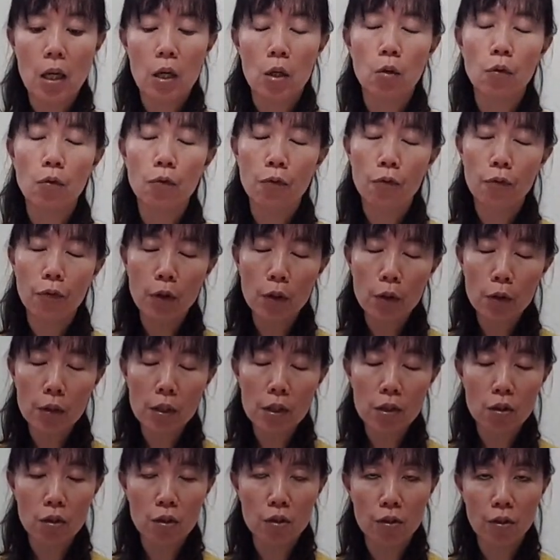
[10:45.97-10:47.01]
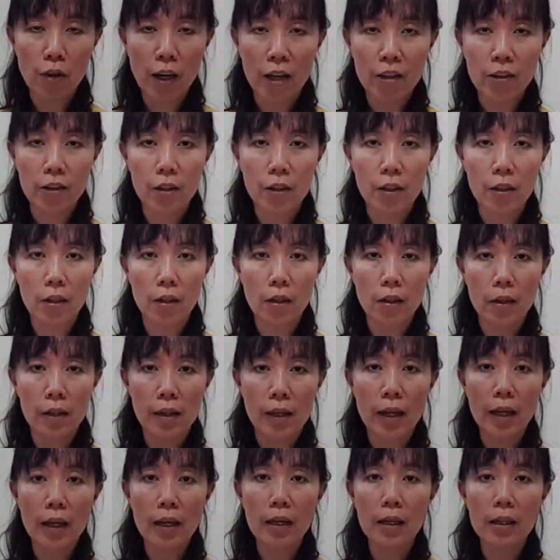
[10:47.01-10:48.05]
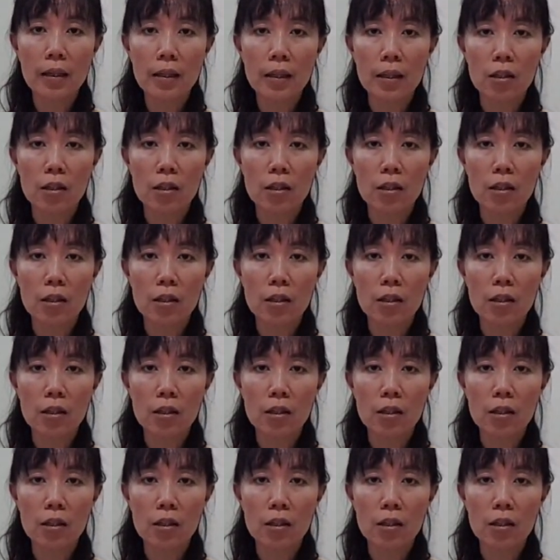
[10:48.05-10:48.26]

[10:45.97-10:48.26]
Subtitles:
you feel the stretch, you gain